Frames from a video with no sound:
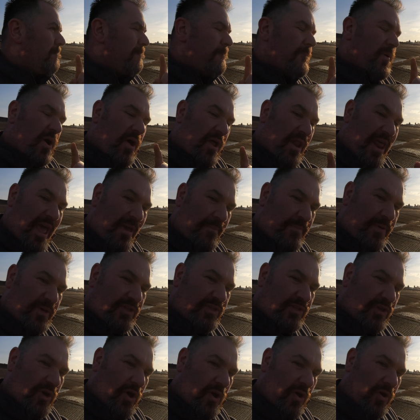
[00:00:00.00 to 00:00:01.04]
But an
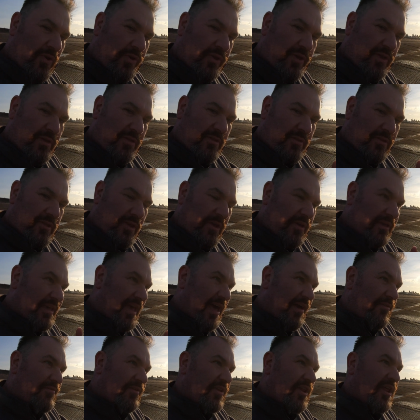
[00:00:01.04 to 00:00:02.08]
episode that
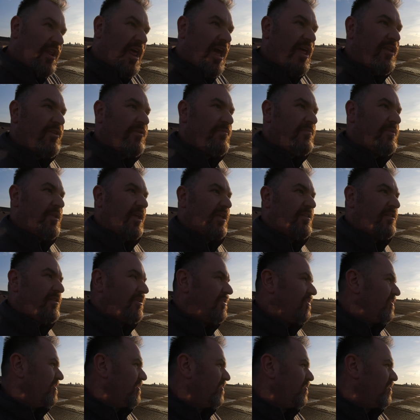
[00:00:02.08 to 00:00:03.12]
Gavin and Adam did
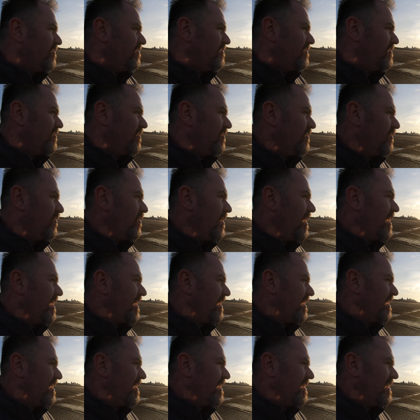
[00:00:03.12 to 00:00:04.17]
the other
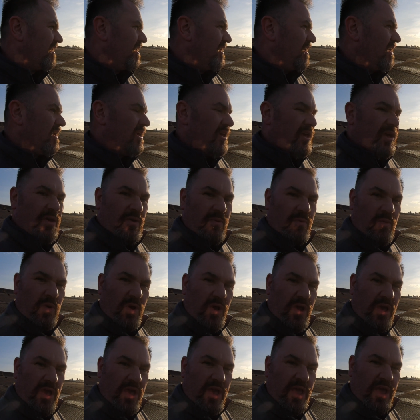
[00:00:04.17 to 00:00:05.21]
week,
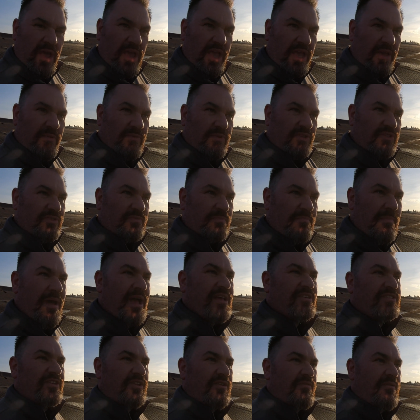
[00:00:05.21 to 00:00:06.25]
where he was
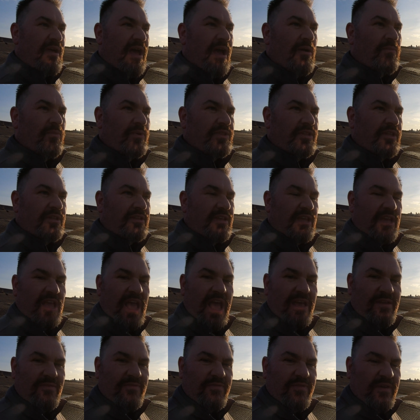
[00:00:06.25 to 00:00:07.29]
messing around with the
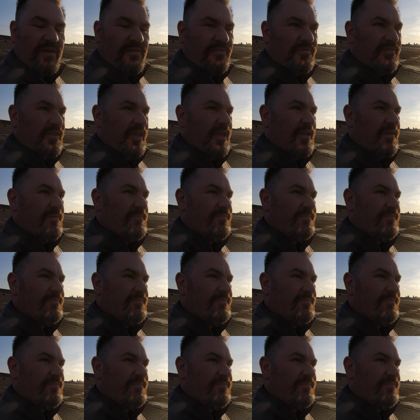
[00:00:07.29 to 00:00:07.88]
D850,